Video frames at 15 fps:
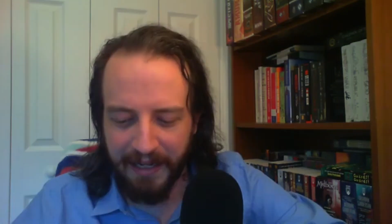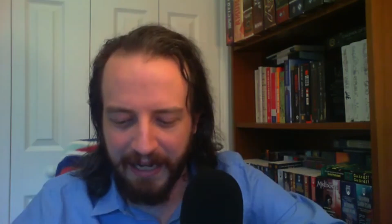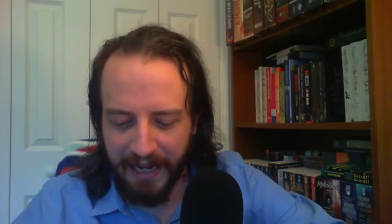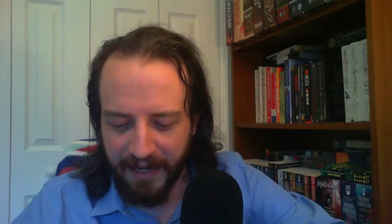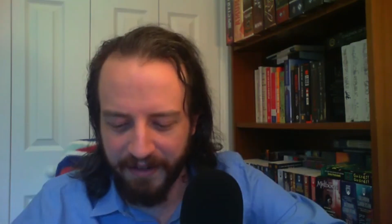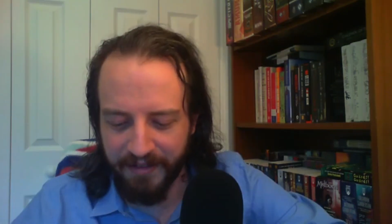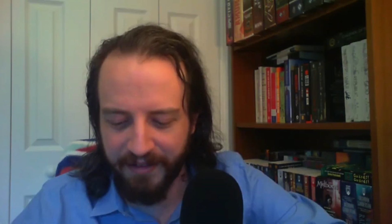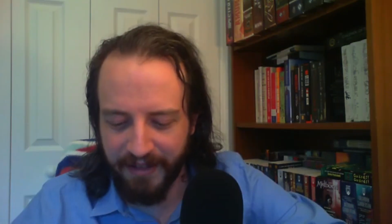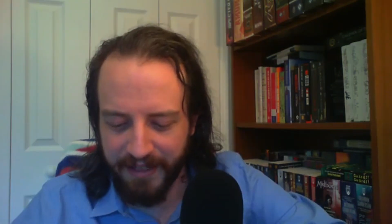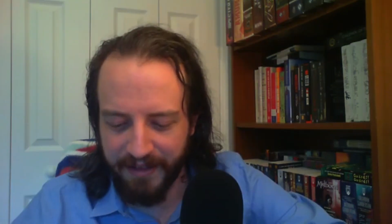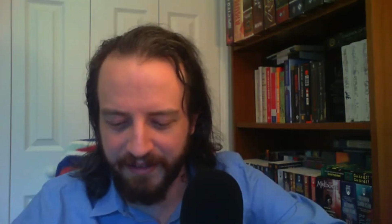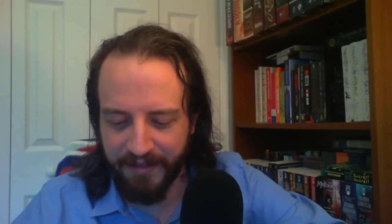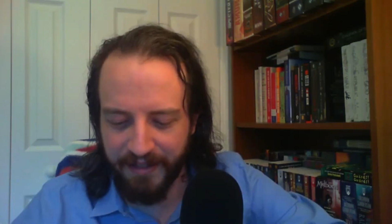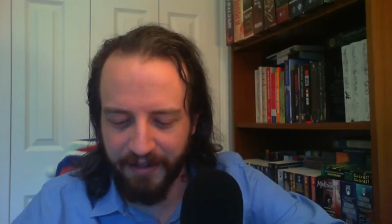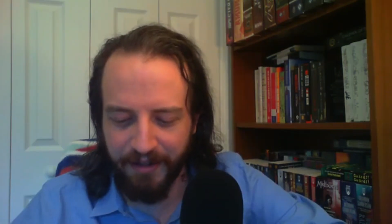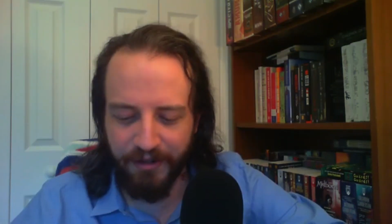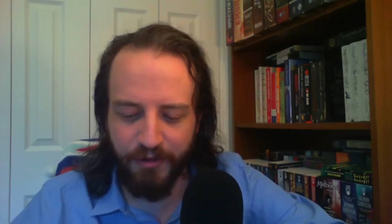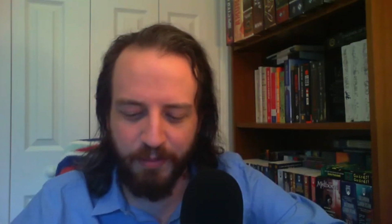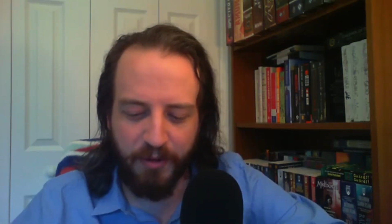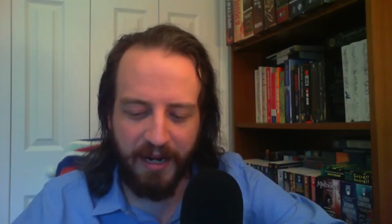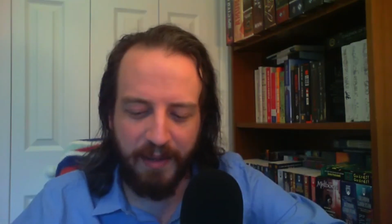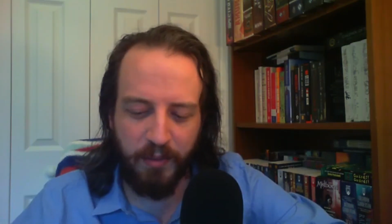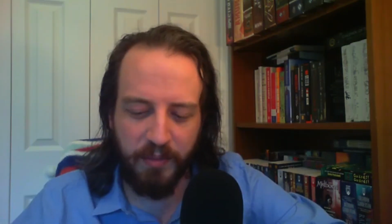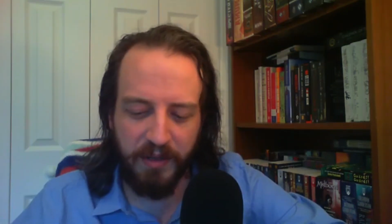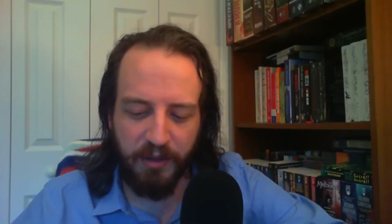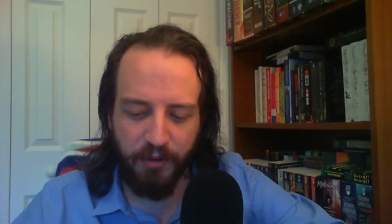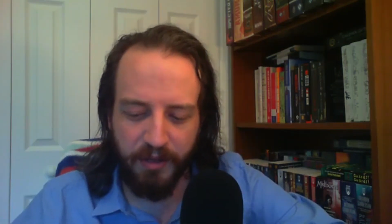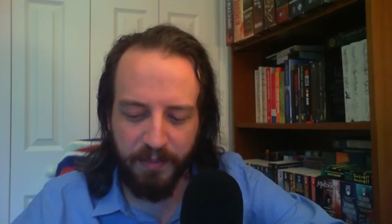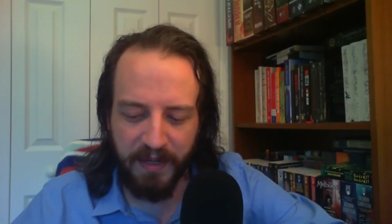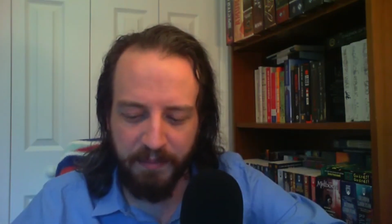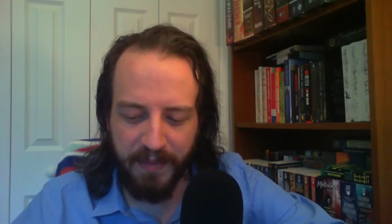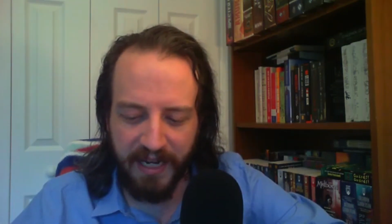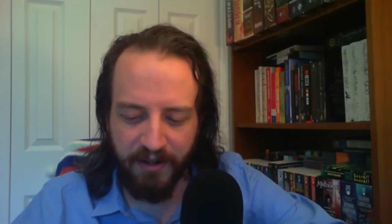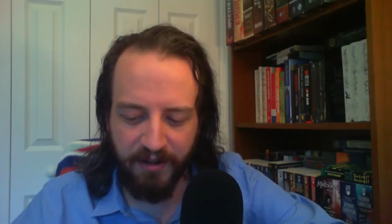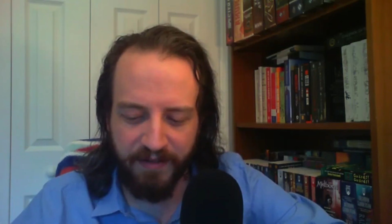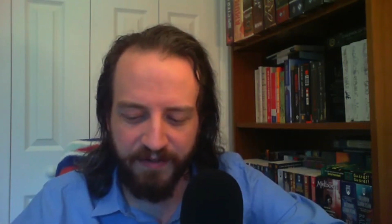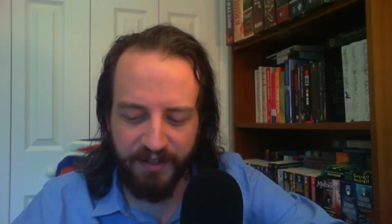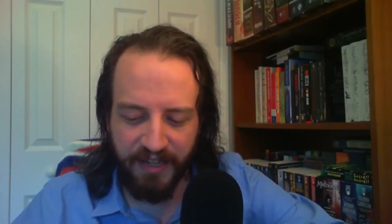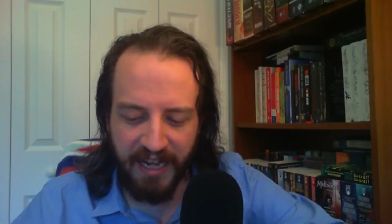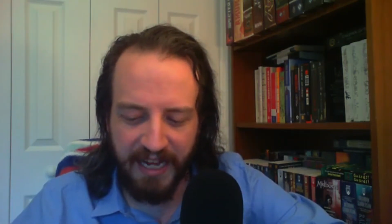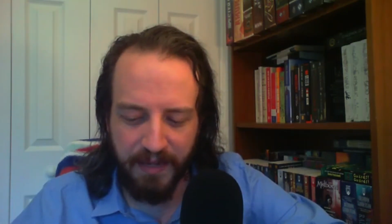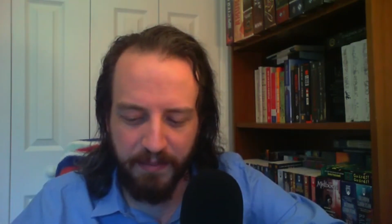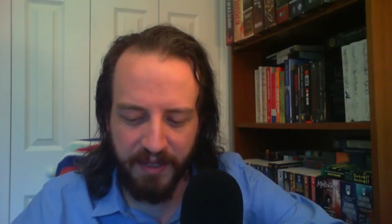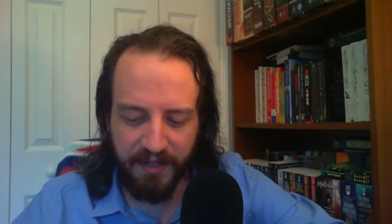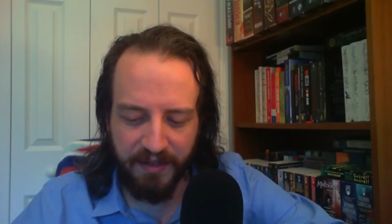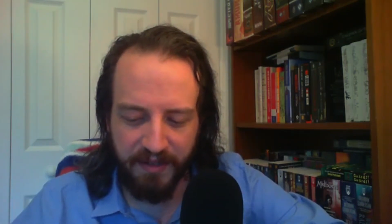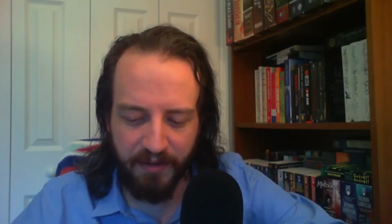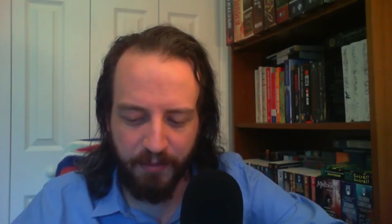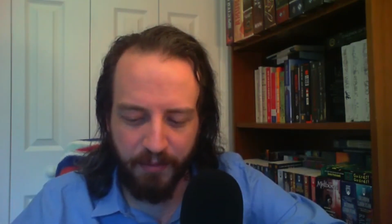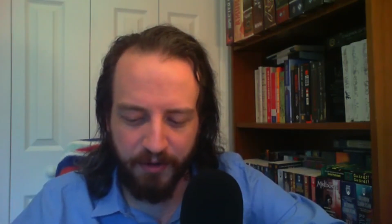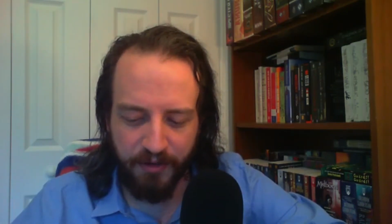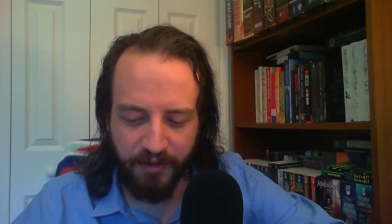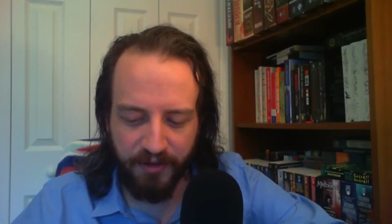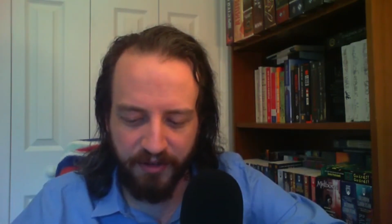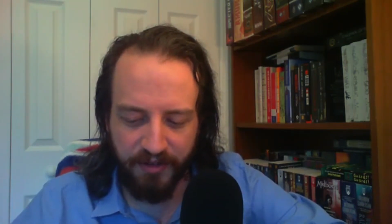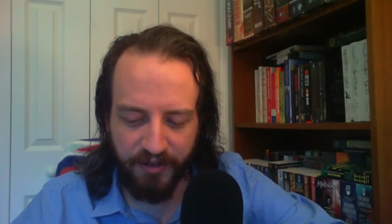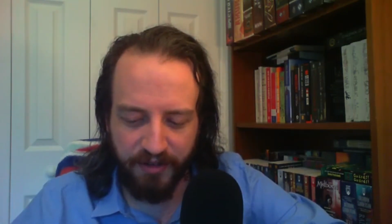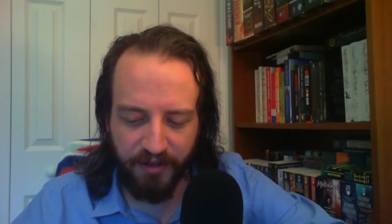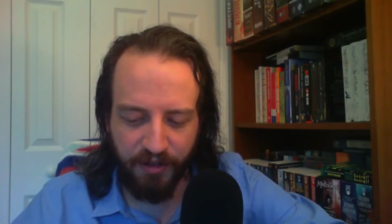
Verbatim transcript: honestly the series probably would have been better if Zymun were just